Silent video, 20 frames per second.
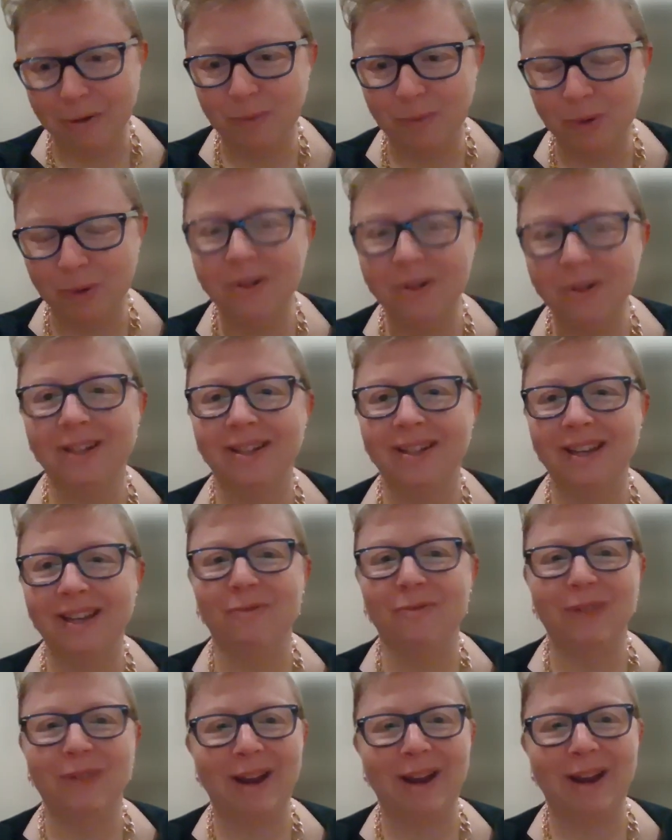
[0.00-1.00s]
book if
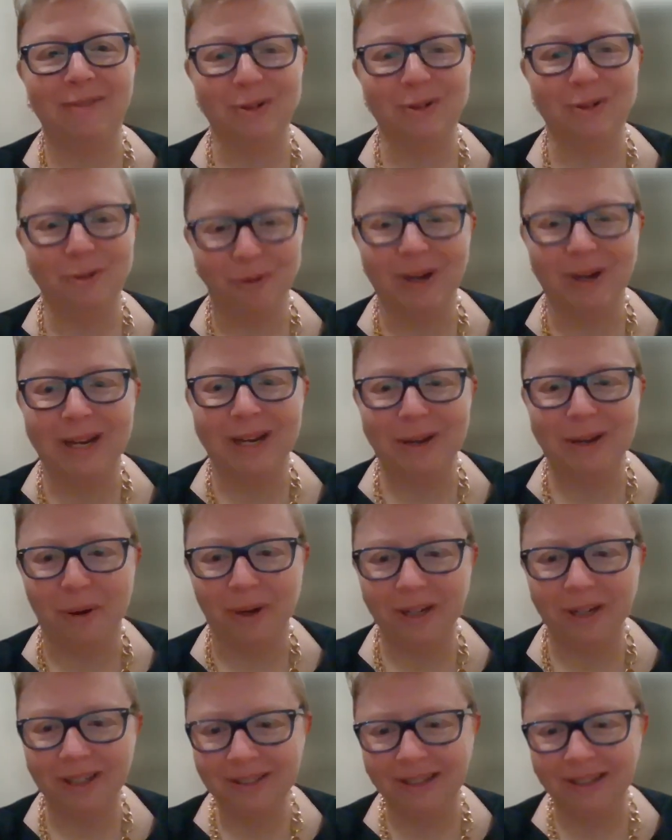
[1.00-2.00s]
they haven't already got
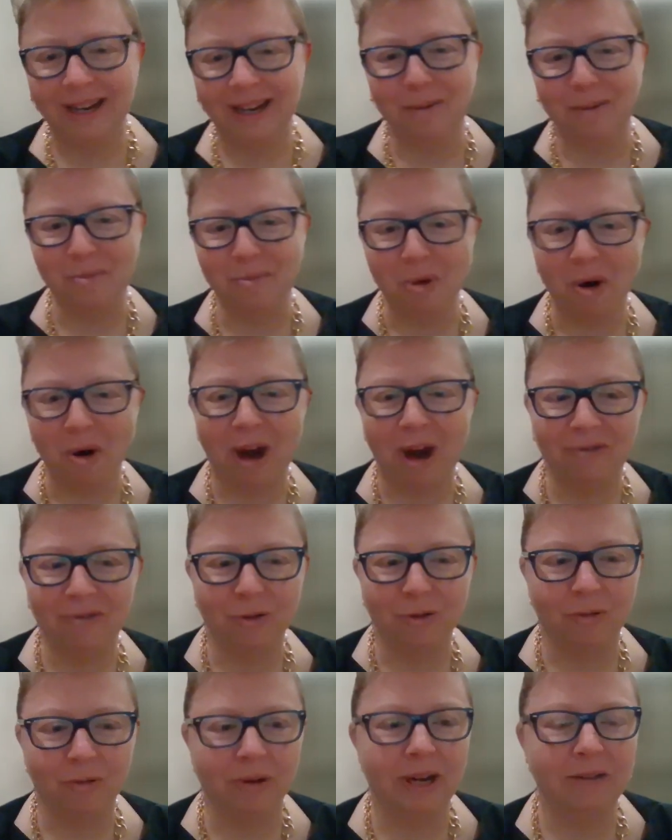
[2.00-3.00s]
it or haven't
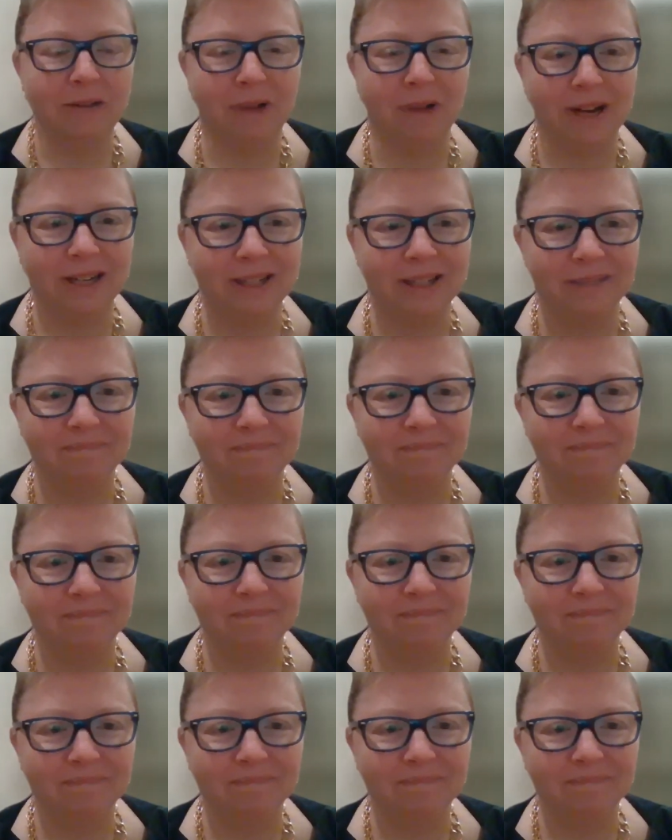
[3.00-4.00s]
already read it.
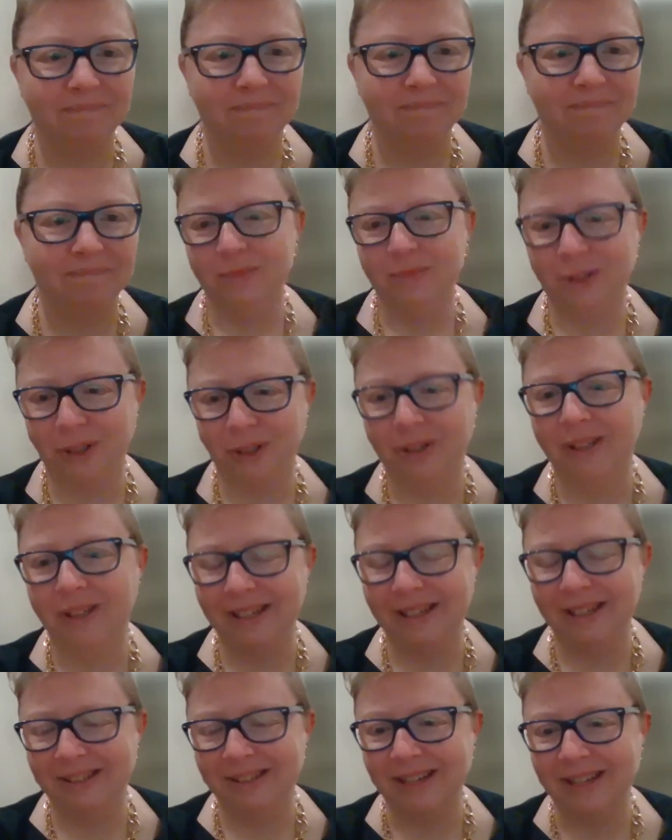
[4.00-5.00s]
Certainly,
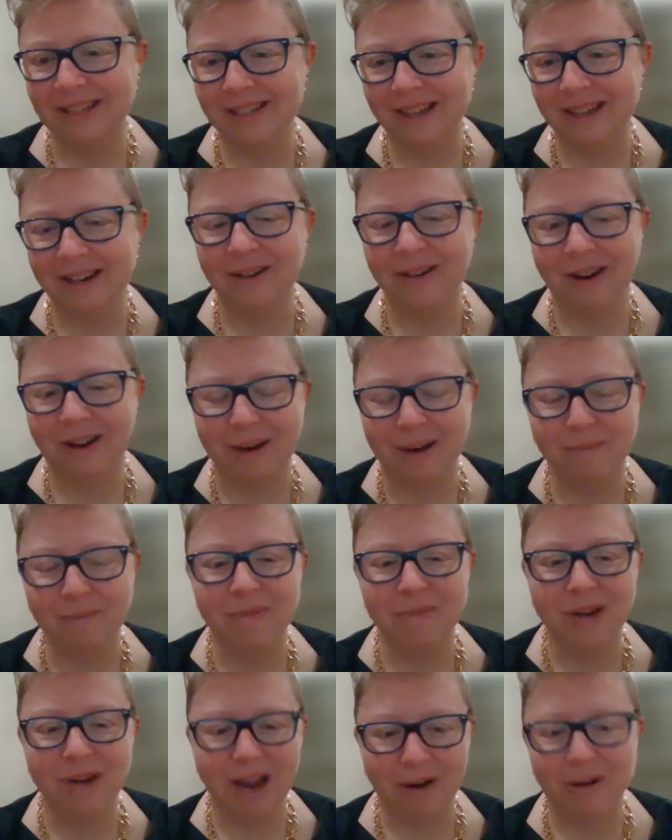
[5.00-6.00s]
as I said, I'm
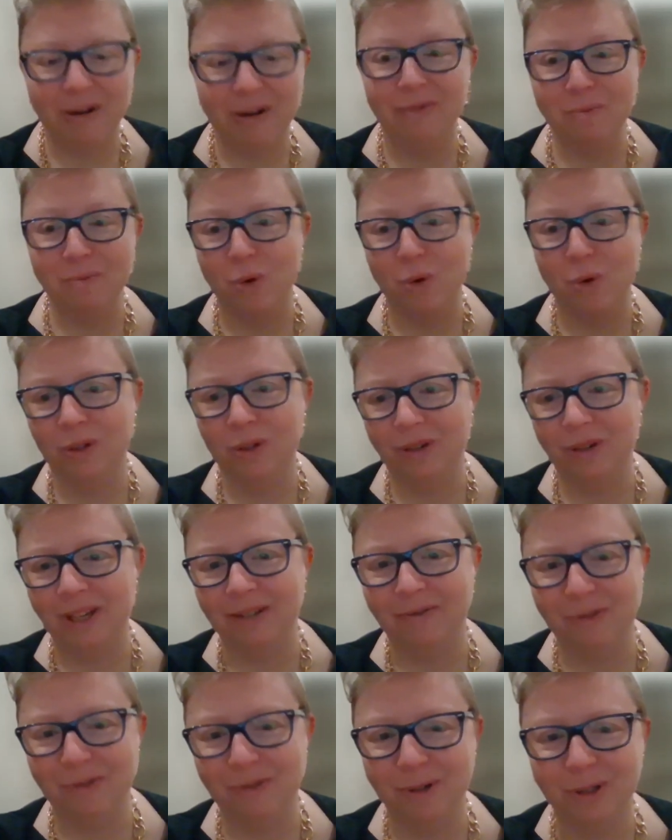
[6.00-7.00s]
now even more looking
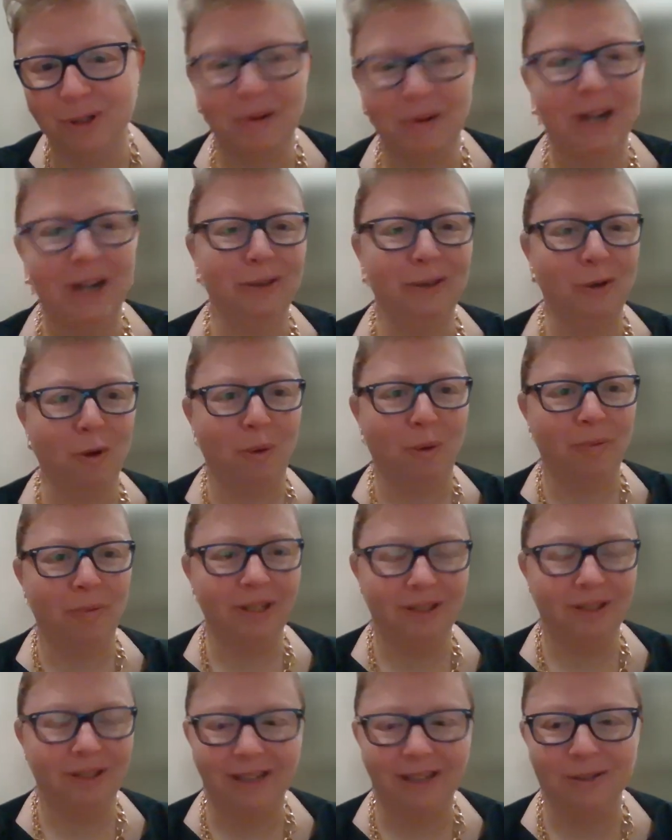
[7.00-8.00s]
forward to reading the copy
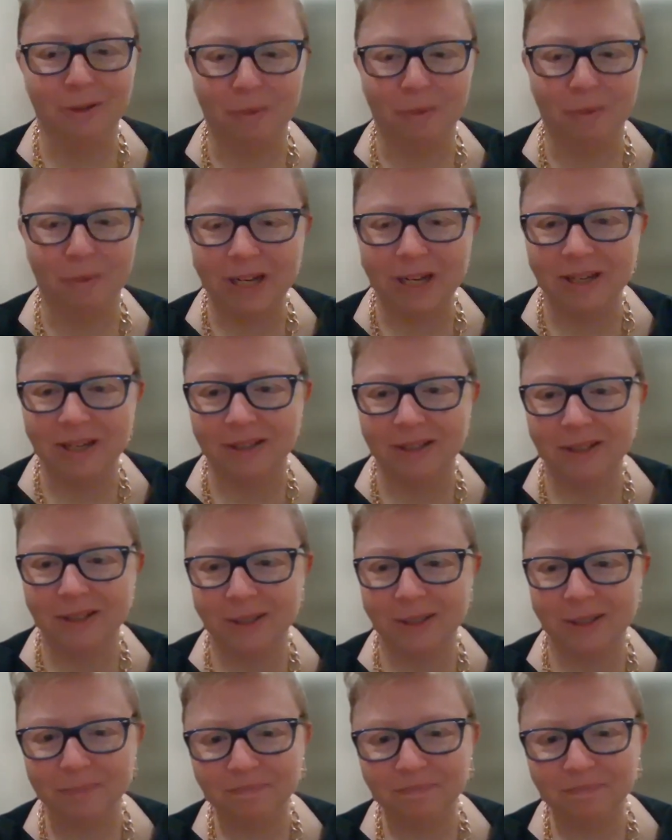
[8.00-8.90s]
that is on my desk.